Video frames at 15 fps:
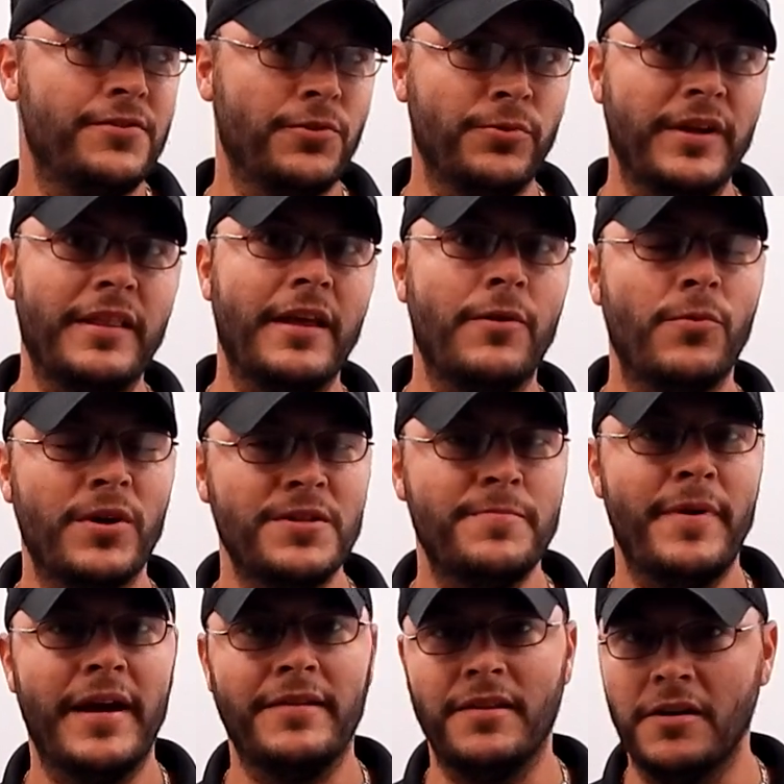that the relay was
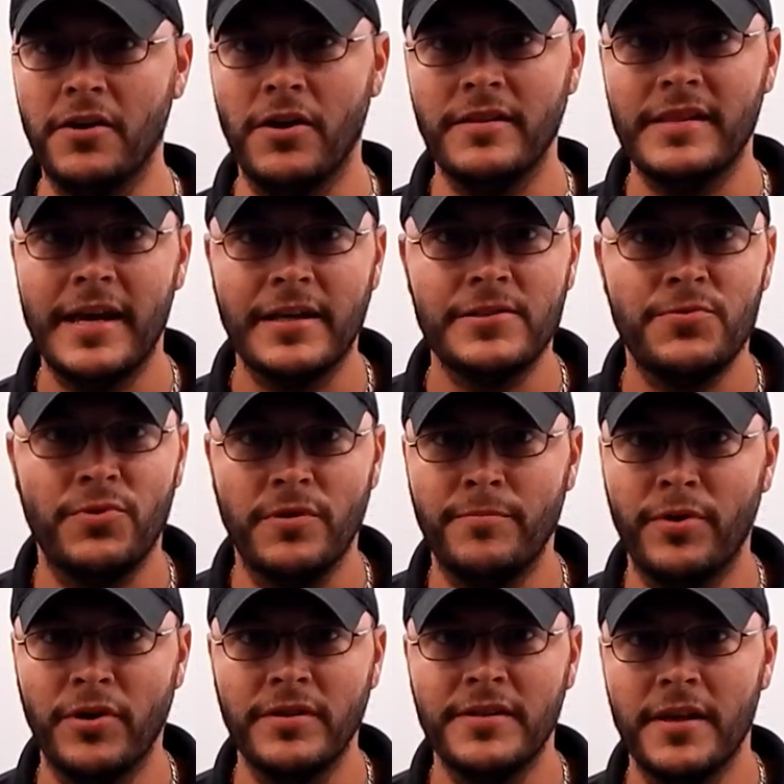bad. The contacts were
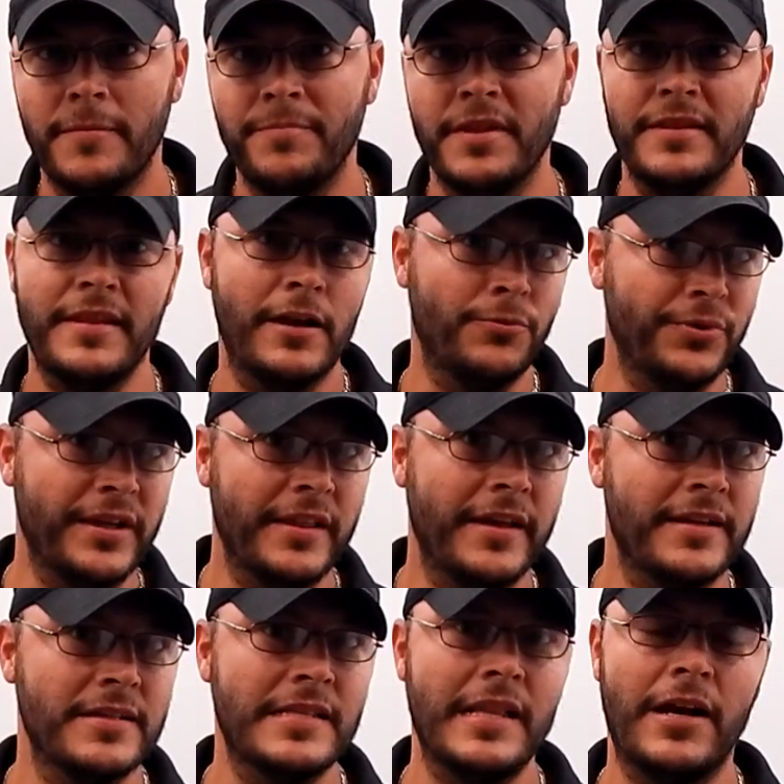burnt up, that
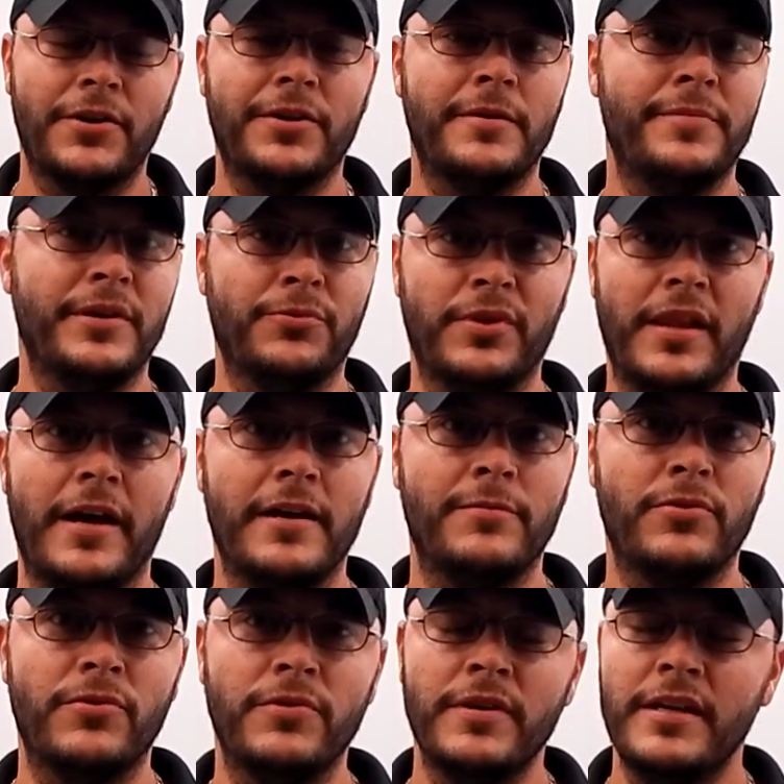relay is not going to be
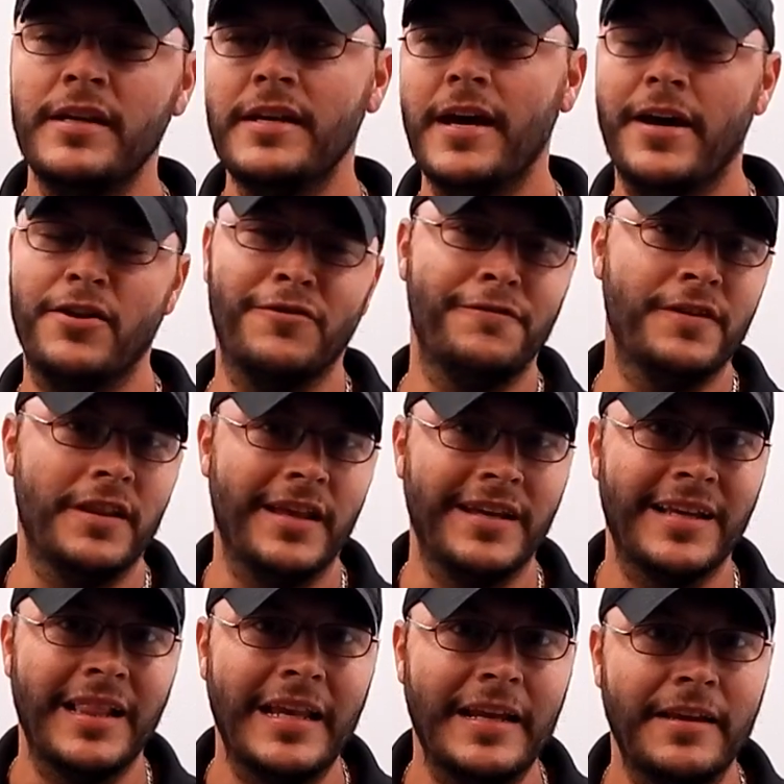reliable. I don't feel
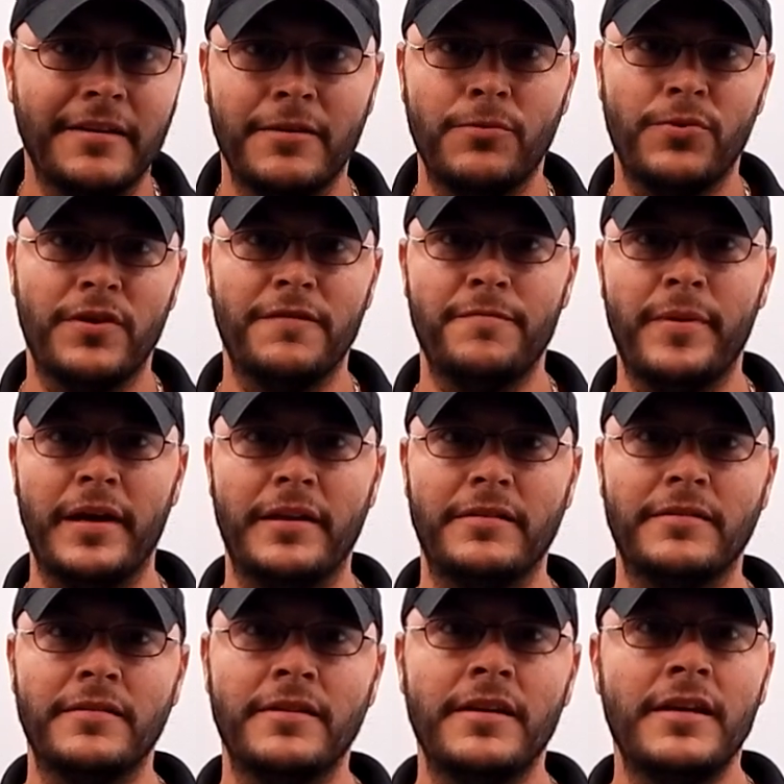like cleaning it would have
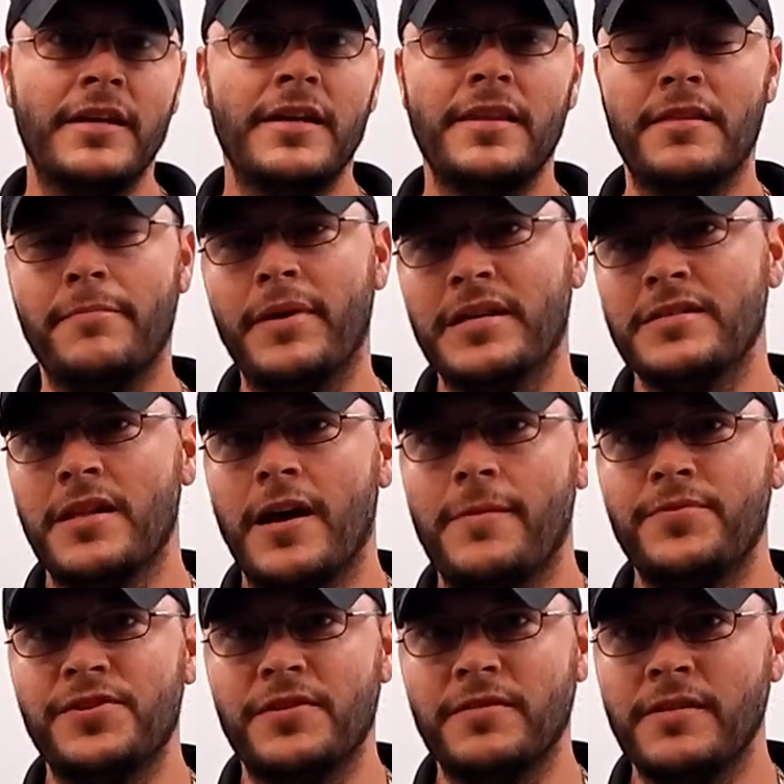been the best
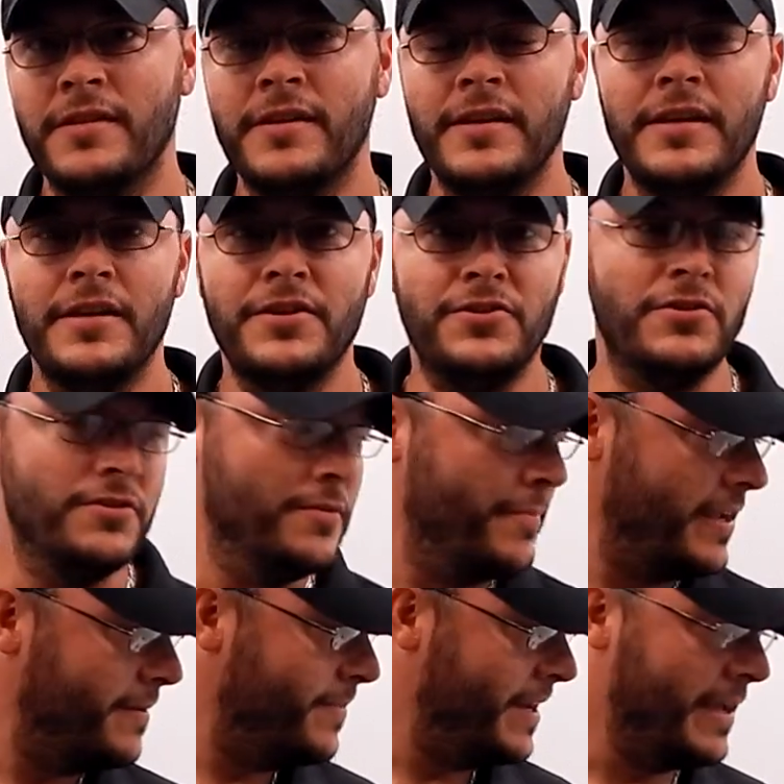option. You
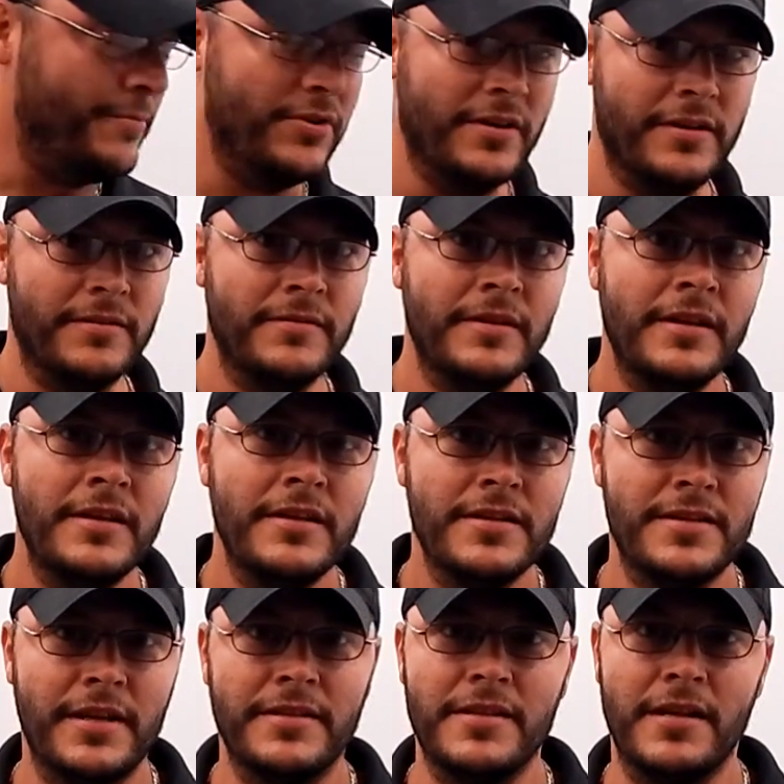might have been able to
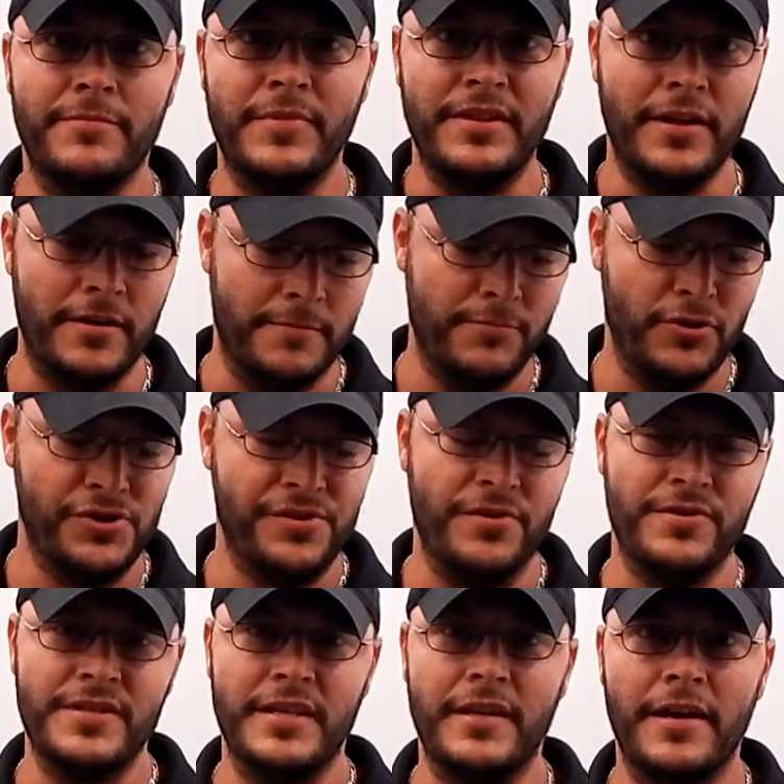stick something in there to push
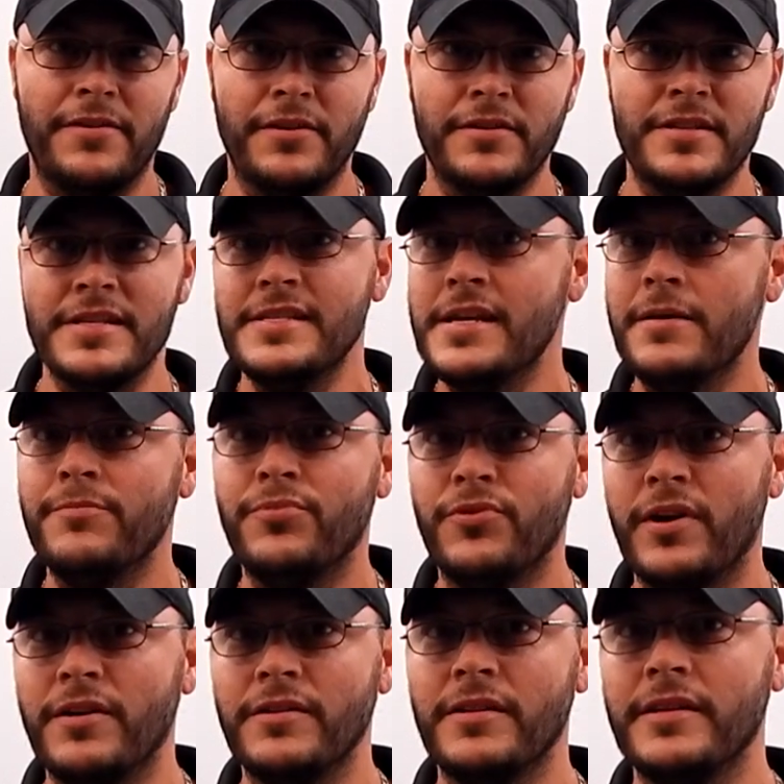those together to
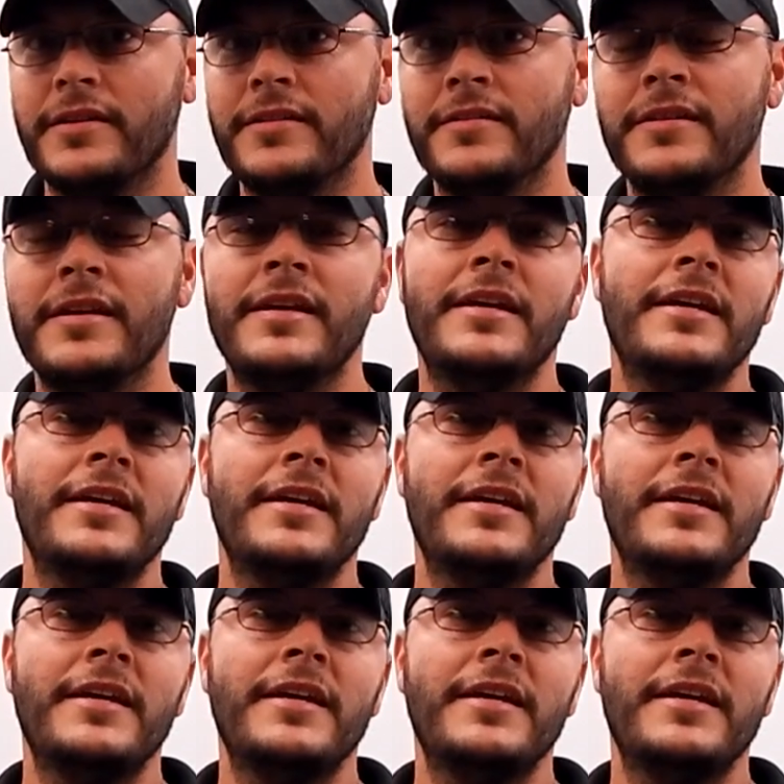temporarily